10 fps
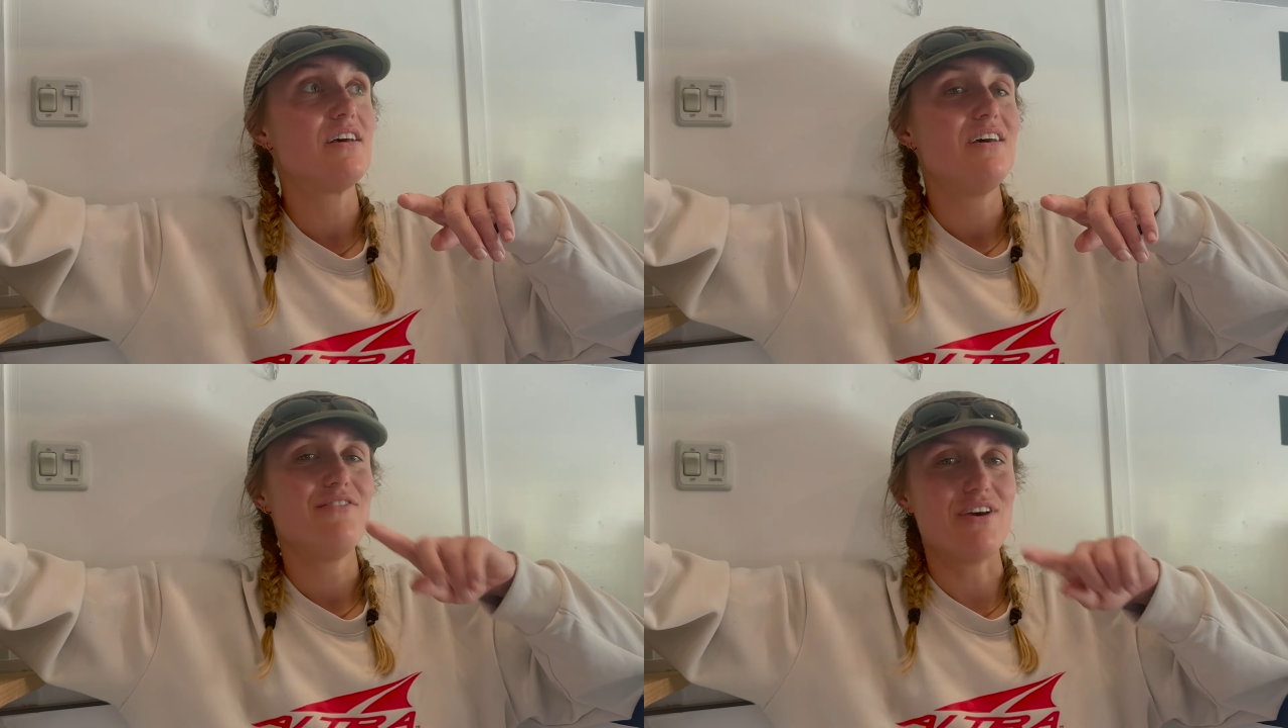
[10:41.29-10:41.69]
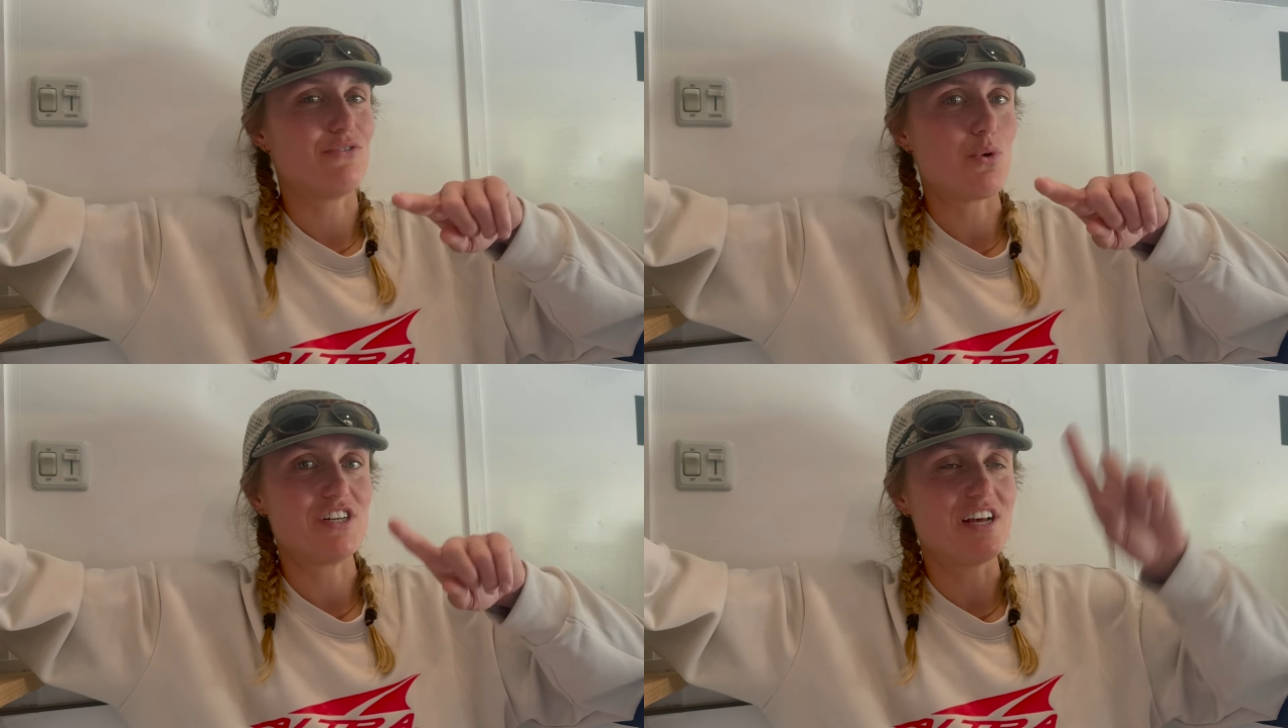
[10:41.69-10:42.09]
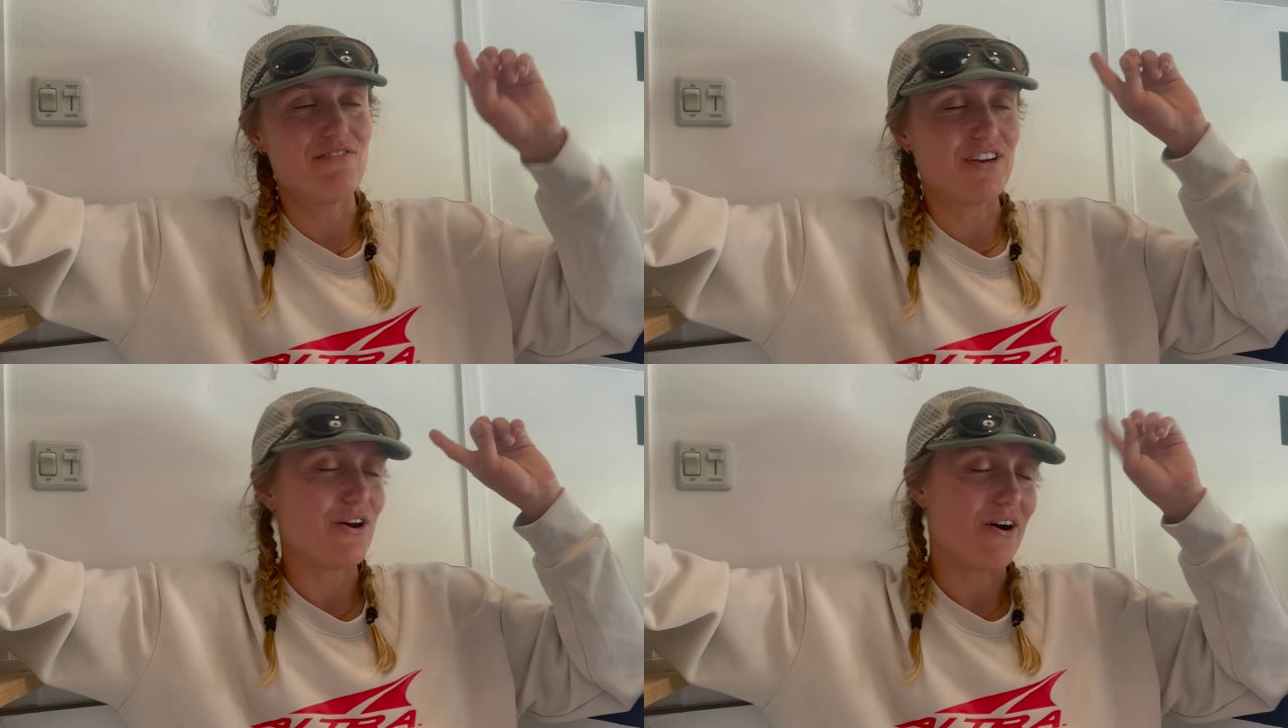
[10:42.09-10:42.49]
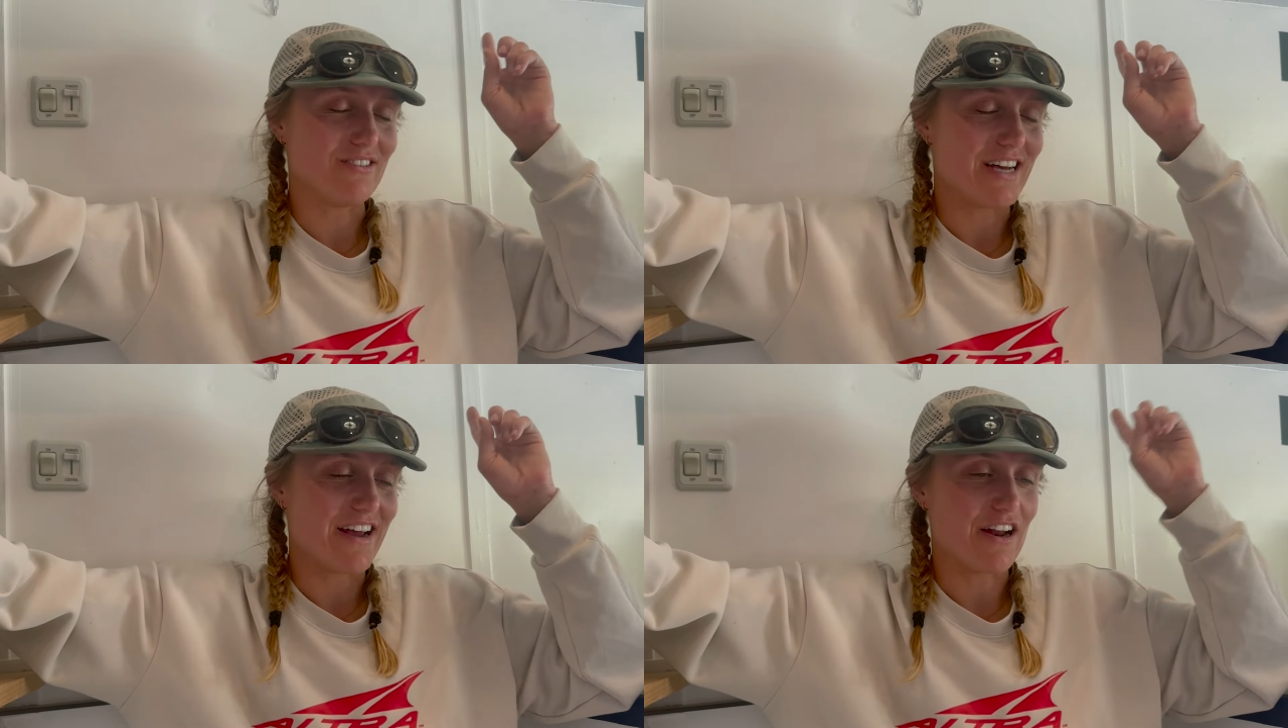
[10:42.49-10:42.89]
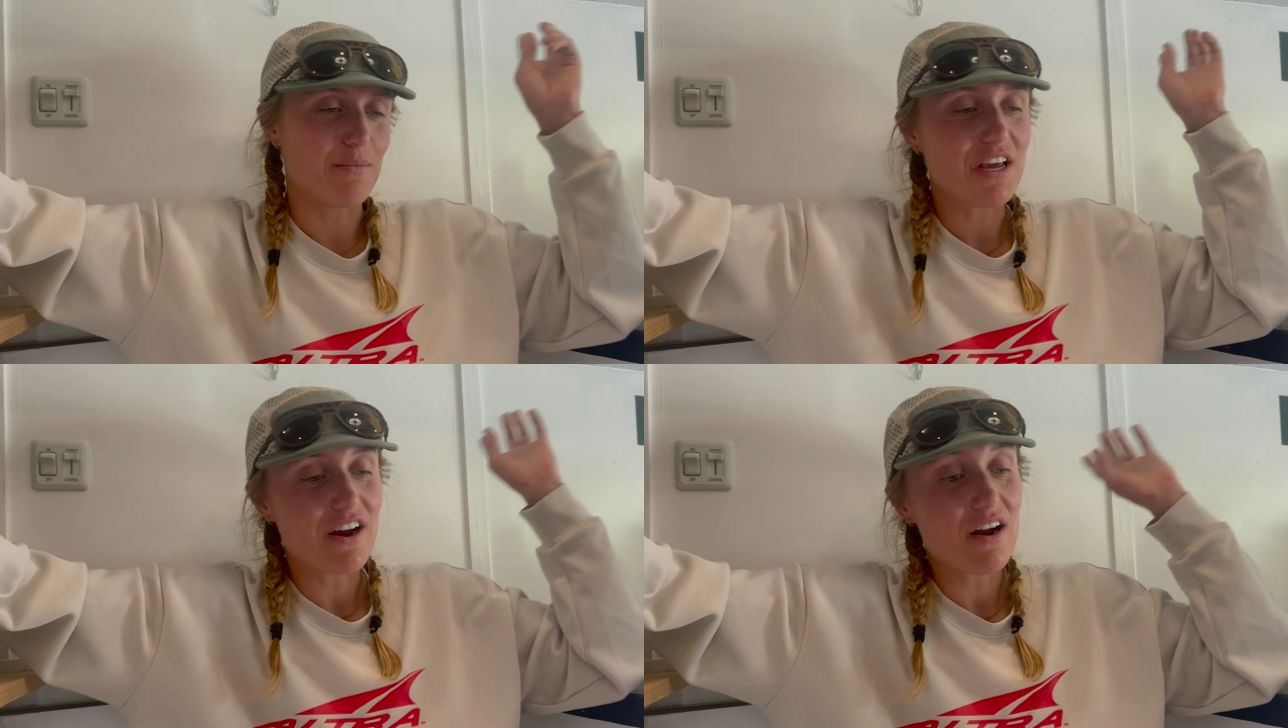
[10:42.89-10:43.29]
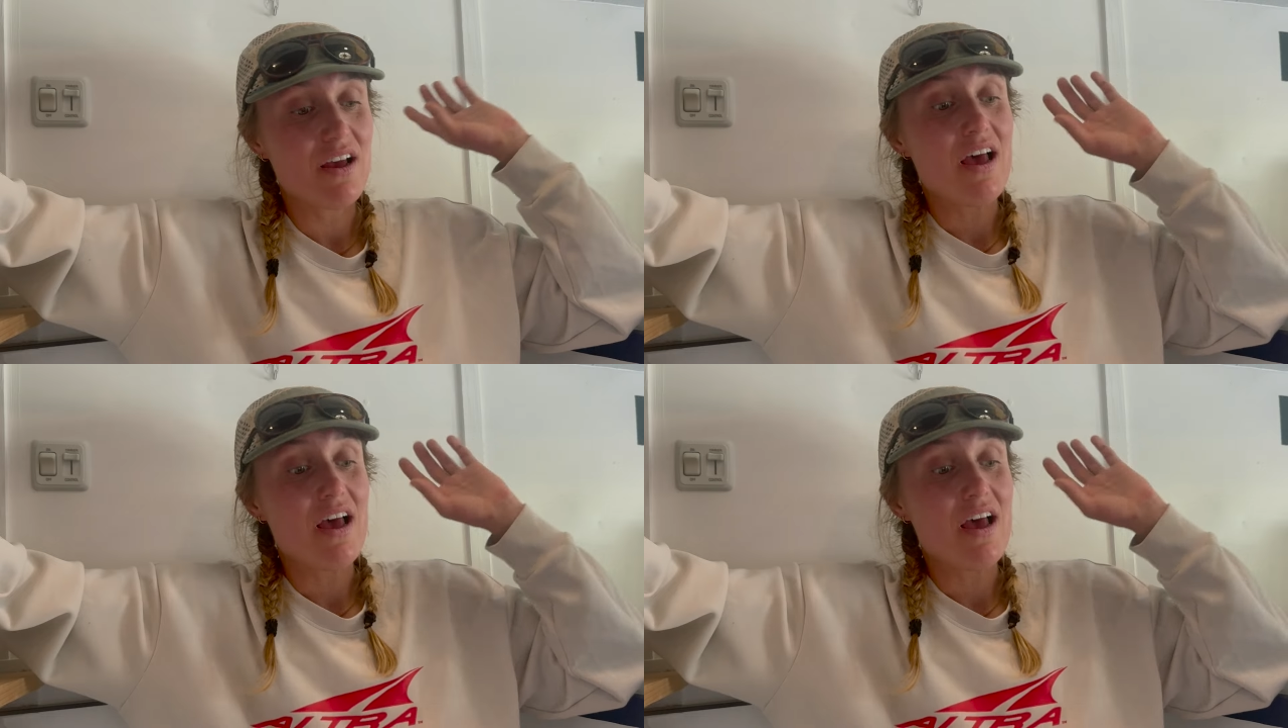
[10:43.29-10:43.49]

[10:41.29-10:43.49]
If you haven't watched that video, I'll tag it up here.